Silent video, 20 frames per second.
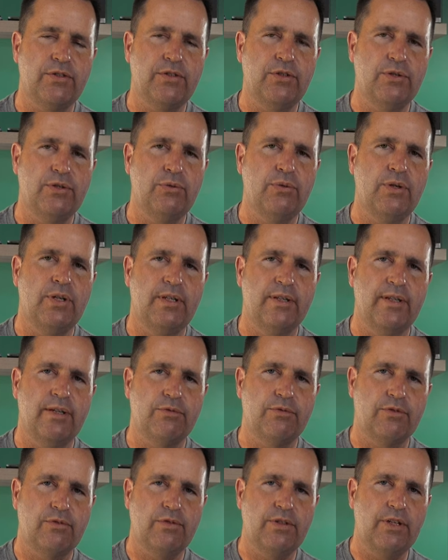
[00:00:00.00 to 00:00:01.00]
2 that
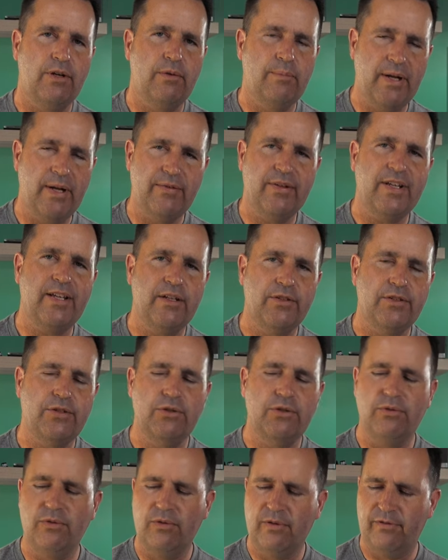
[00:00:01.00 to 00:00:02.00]
was released, or Mavic Air
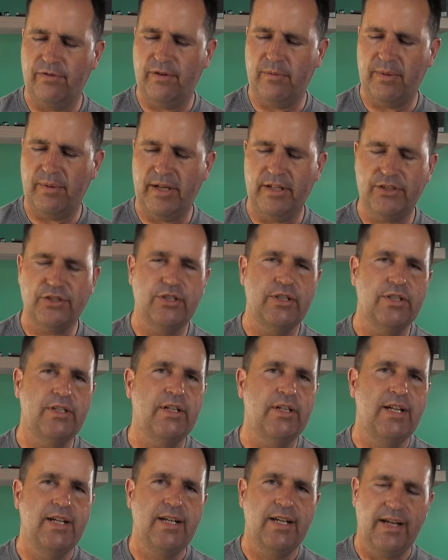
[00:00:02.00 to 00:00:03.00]
2 from last
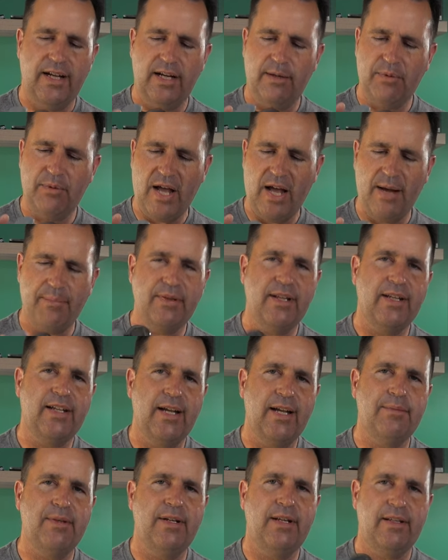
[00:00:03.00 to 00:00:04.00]
year, and I'm happy they
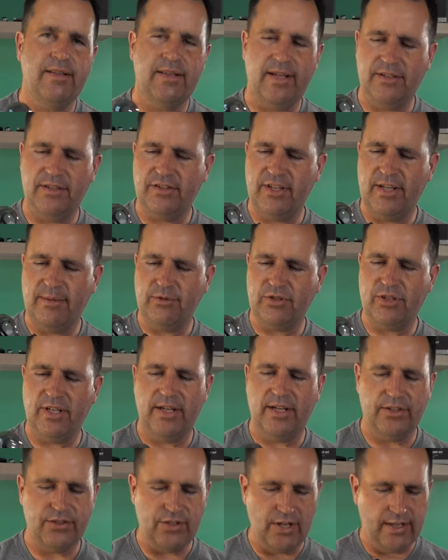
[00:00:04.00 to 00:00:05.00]
kept it at that same
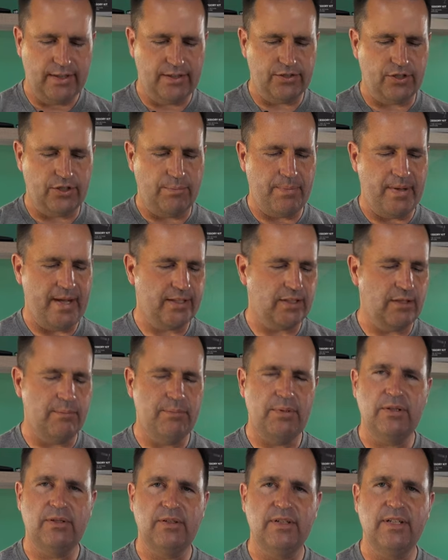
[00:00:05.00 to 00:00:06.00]
size. This
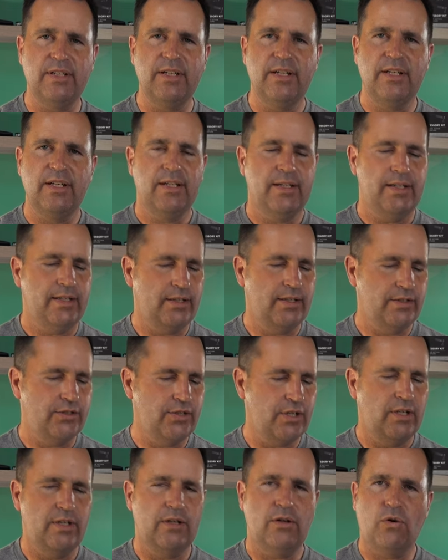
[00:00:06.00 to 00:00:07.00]
compactability
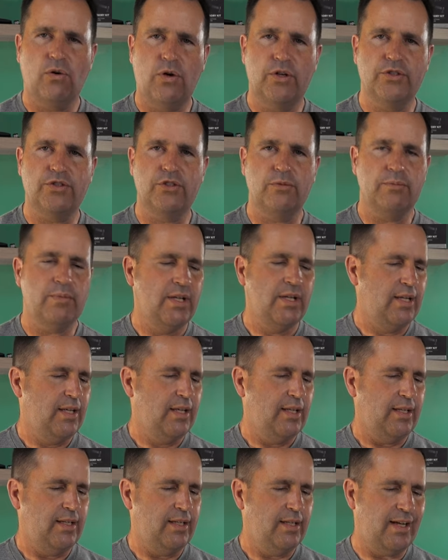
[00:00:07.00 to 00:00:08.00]
is awesome.
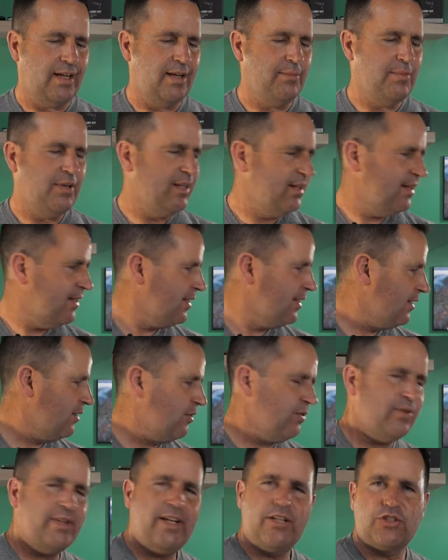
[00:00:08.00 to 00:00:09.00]
I mean, you
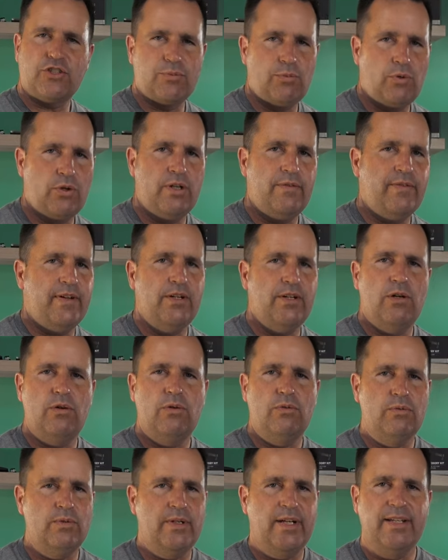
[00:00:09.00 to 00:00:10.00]
know, that's small enough. I
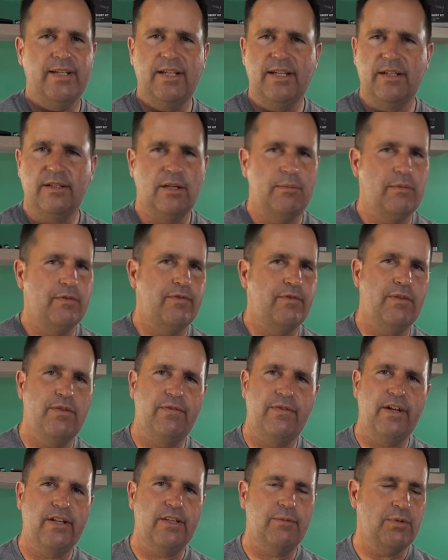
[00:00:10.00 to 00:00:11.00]
know, I get it coming from the
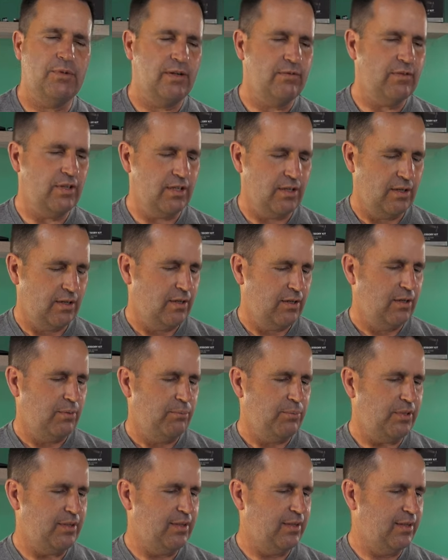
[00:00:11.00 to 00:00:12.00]
Phantom and everything,
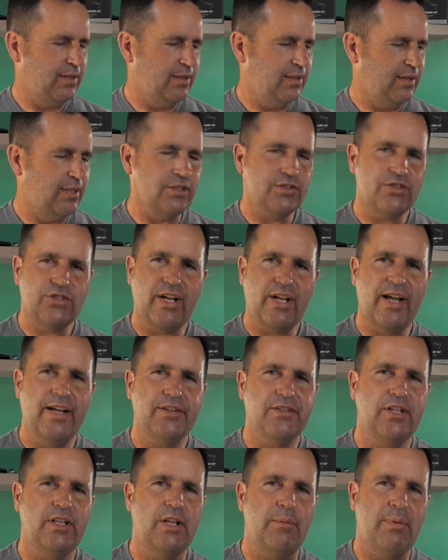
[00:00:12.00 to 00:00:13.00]
but this
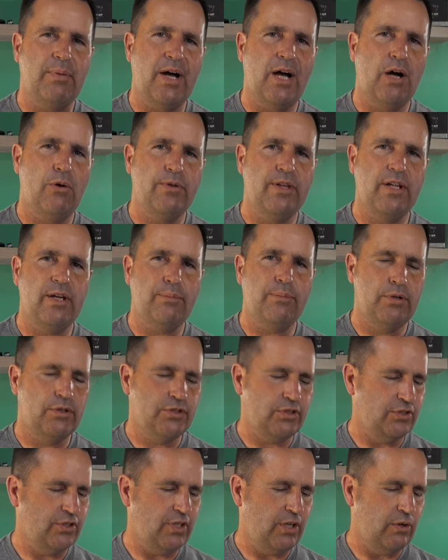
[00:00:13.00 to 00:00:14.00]
size and the power that it
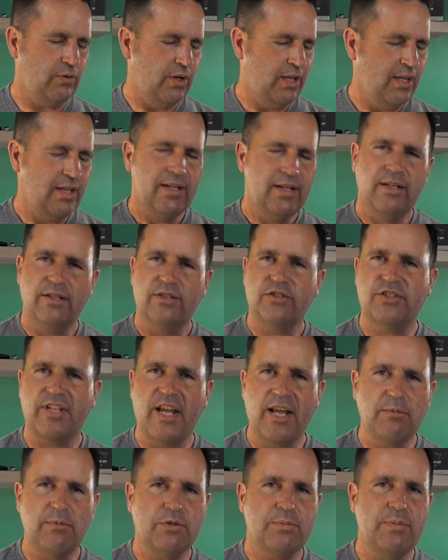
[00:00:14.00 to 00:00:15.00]
pushes out,
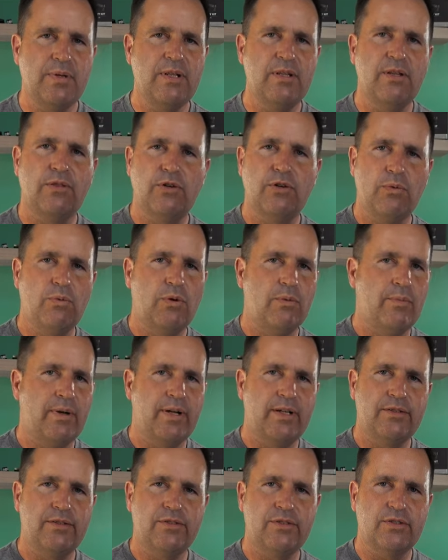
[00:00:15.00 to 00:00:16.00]
same speed, the 31
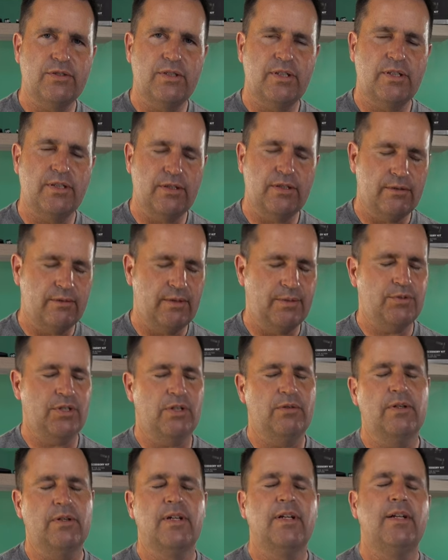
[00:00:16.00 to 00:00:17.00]
miles, about
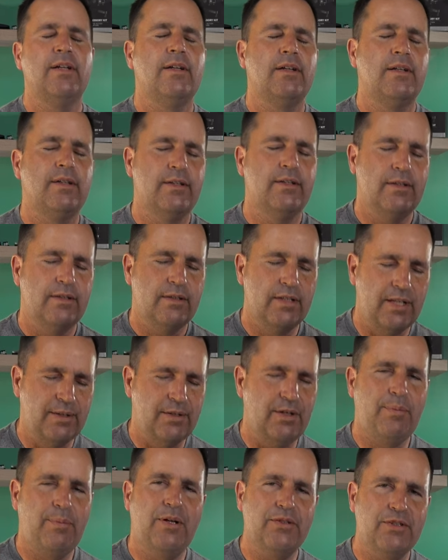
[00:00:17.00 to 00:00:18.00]

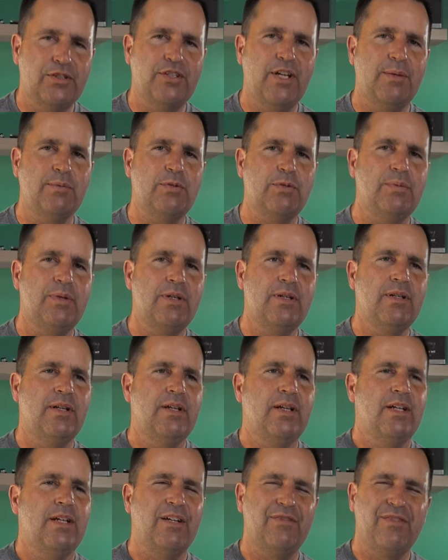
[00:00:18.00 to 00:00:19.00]
the same speed,
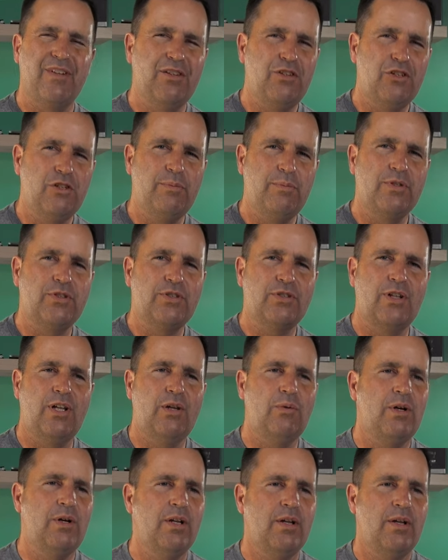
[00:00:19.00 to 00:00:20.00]
if not a little bit
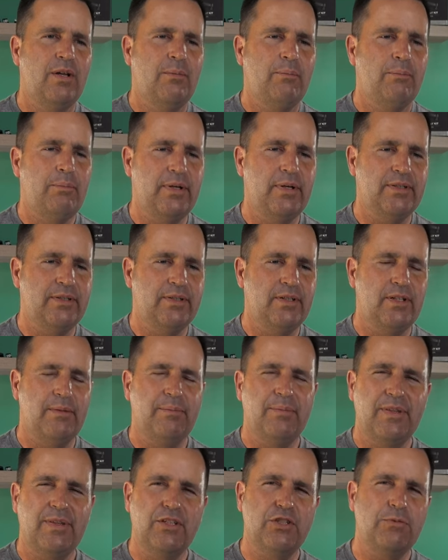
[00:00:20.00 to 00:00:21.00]
slower, but
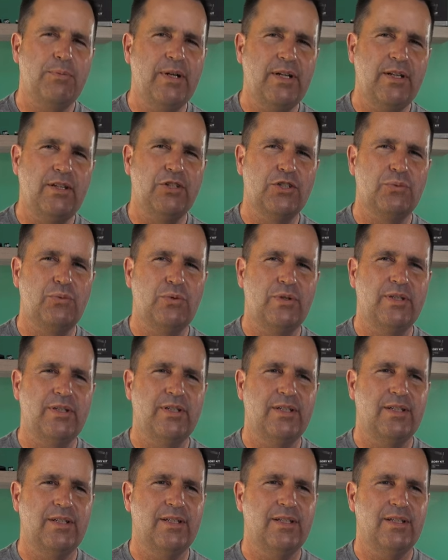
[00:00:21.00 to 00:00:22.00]
the speed in this one,